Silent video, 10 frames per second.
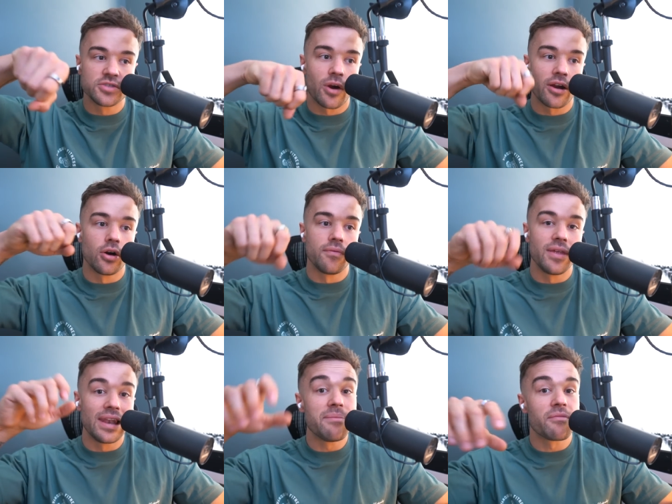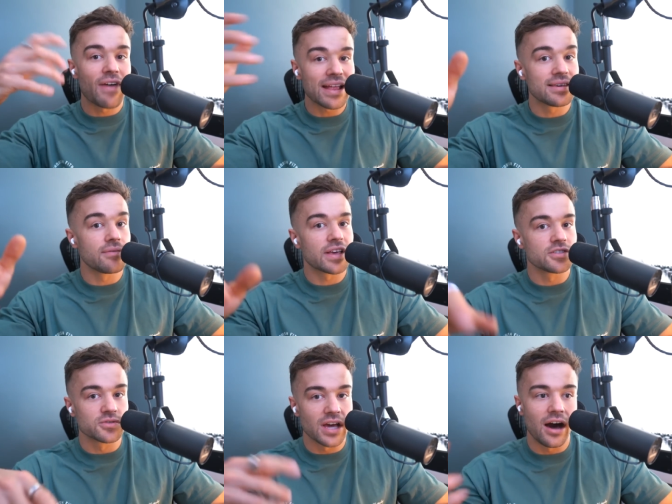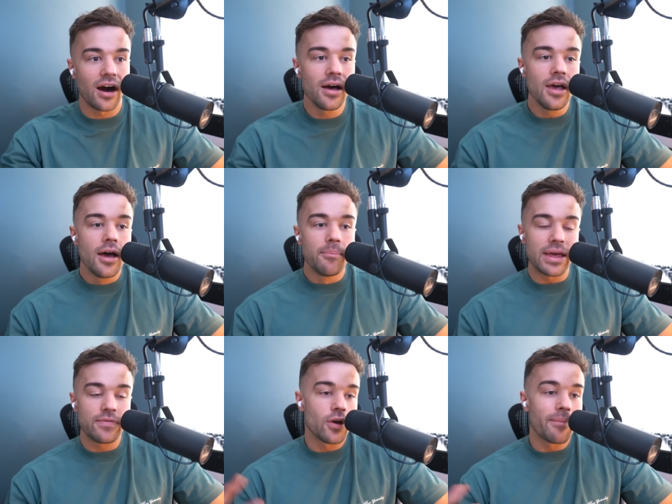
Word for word: is where a lot of the lymphatic vessels are. But if you